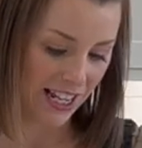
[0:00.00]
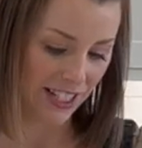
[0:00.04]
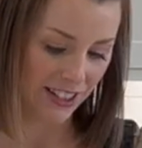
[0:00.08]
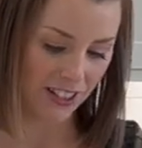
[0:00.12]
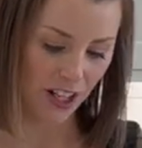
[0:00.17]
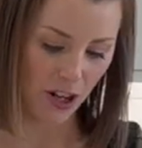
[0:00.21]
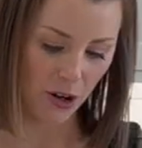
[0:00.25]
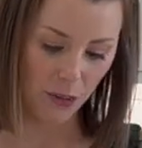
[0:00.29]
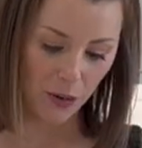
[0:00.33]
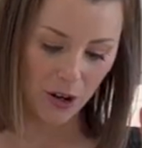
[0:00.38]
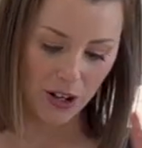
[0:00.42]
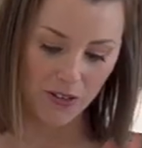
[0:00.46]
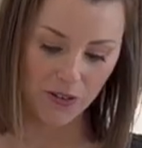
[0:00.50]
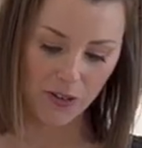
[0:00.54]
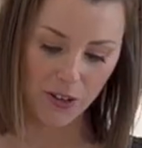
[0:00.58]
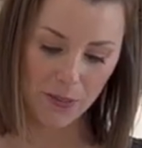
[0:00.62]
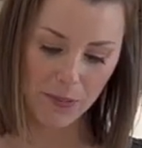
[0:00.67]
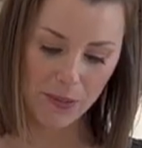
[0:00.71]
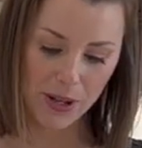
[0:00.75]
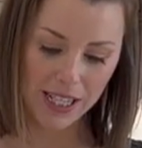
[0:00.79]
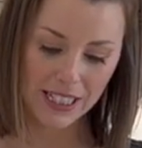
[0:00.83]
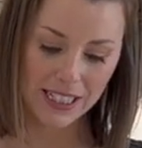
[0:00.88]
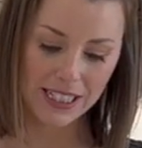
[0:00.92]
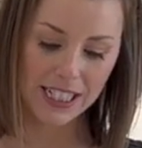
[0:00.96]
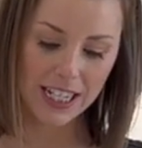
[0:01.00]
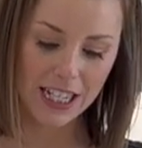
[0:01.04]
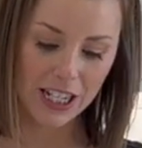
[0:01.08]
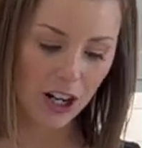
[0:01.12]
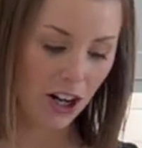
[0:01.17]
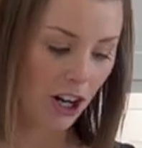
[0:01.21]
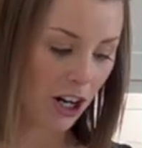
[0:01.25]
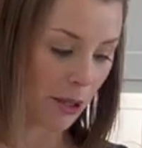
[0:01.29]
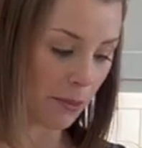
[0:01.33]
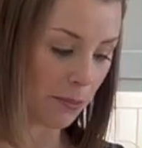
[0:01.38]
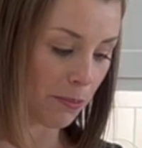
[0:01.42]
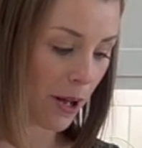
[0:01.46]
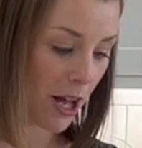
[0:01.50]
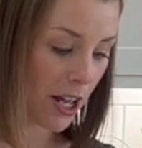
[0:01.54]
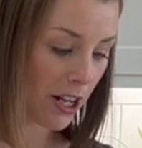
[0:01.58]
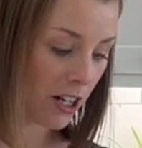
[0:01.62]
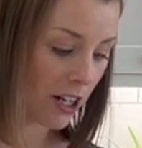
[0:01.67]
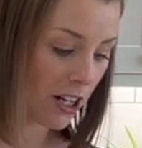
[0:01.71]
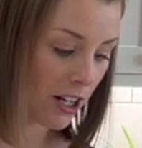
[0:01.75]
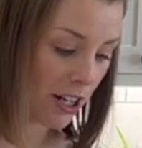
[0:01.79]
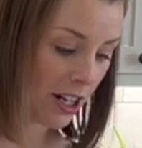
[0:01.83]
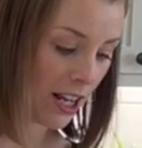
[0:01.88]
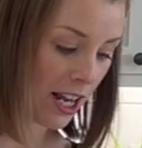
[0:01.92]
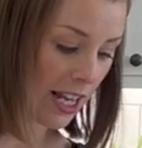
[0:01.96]
So we've mixed in our
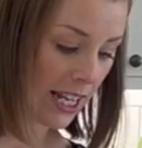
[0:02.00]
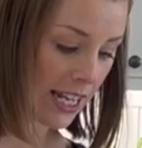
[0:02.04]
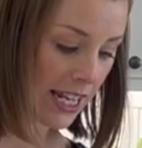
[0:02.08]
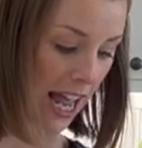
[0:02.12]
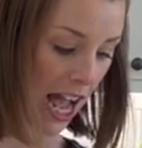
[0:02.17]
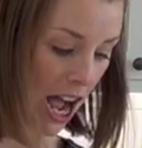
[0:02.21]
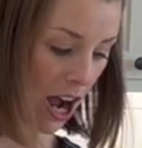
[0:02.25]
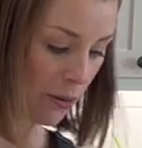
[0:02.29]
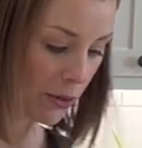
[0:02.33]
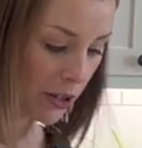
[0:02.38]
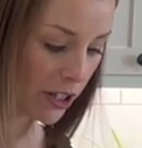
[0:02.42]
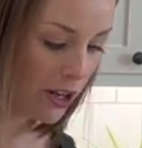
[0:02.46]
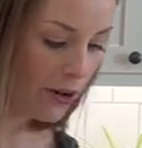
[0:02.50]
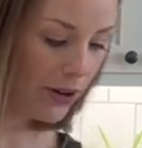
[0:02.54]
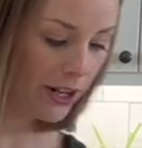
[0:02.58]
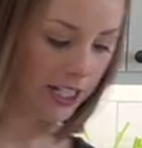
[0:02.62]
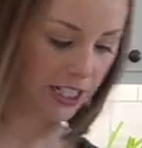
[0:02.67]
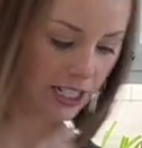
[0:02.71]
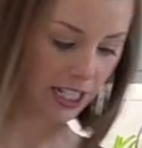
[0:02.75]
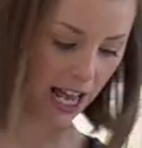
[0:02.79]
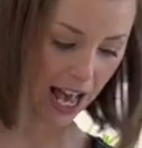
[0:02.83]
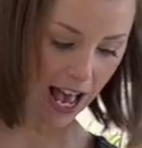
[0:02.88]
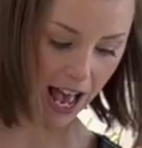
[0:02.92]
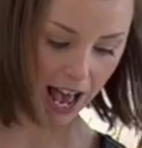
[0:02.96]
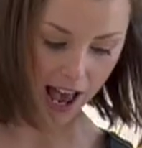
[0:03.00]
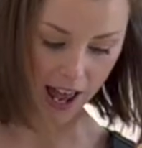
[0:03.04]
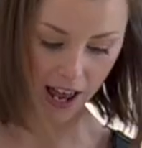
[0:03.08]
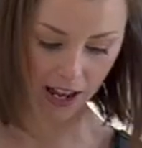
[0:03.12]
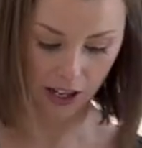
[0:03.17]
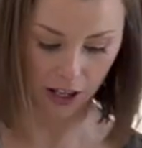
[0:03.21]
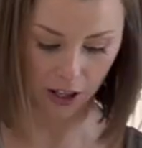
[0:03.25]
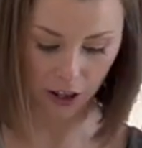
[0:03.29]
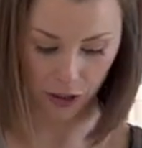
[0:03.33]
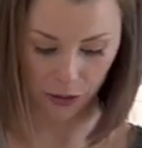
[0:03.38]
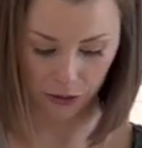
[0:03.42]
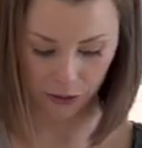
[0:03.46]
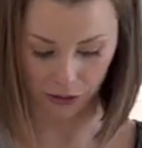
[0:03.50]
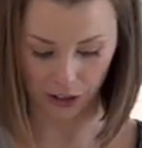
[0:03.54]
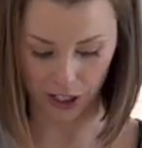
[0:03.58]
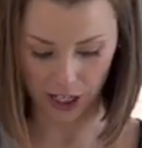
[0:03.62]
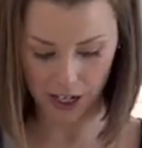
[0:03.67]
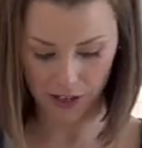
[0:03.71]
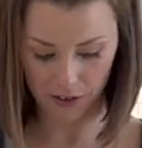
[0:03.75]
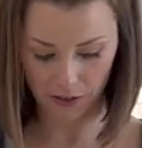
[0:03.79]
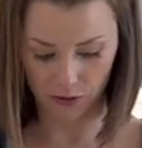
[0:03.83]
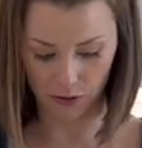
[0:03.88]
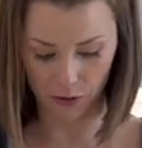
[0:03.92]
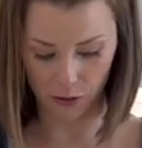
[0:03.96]
butter. Now we're going to add
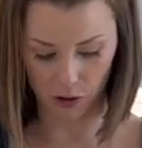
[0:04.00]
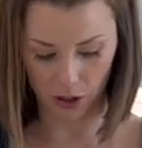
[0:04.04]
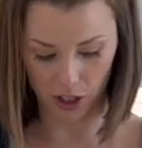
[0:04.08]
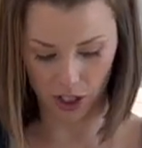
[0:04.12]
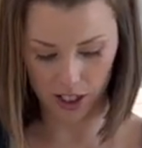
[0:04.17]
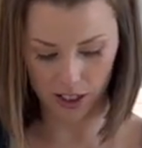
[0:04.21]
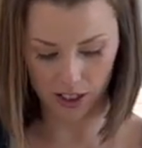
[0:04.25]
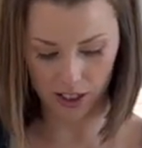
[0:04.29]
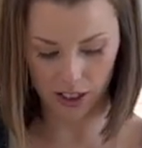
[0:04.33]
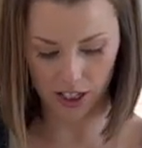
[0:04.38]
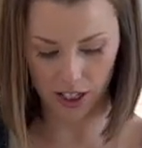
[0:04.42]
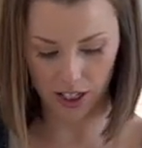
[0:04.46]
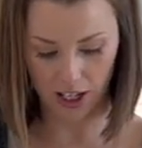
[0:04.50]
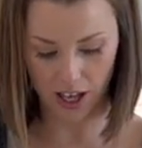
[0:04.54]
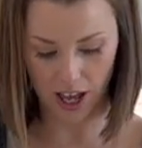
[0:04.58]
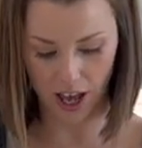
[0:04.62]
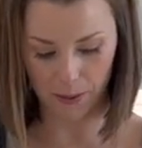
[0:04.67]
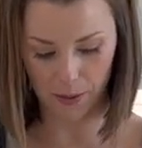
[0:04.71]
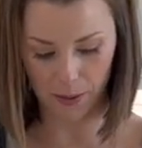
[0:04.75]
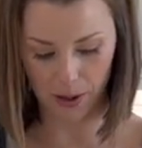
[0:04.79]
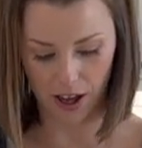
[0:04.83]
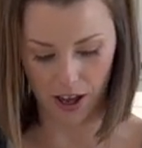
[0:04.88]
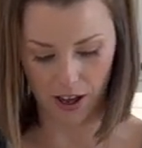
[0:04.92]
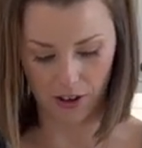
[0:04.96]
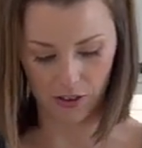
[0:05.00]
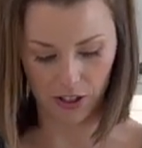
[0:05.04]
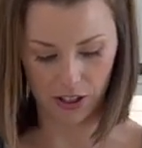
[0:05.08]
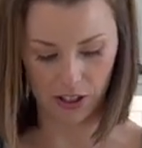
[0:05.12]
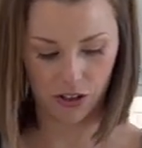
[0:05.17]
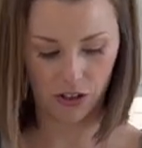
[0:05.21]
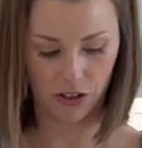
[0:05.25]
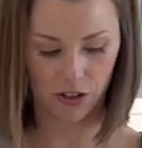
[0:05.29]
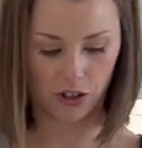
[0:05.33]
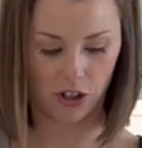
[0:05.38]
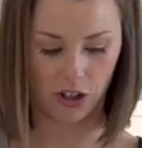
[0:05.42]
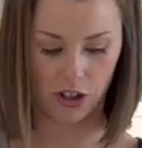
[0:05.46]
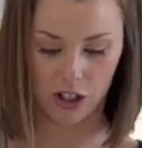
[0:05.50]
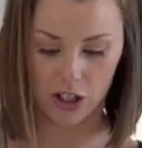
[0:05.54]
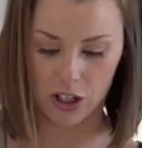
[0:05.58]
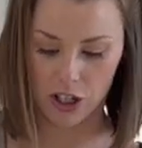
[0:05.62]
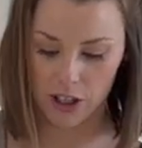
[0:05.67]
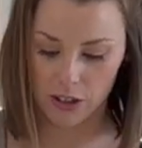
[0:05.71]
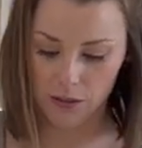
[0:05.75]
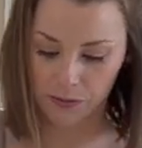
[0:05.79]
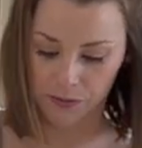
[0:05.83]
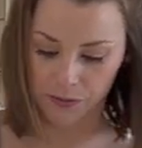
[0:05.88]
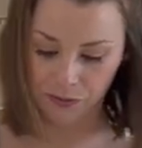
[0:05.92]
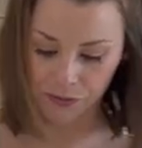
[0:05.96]
3/4 a cup of
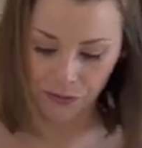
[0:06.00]
starter.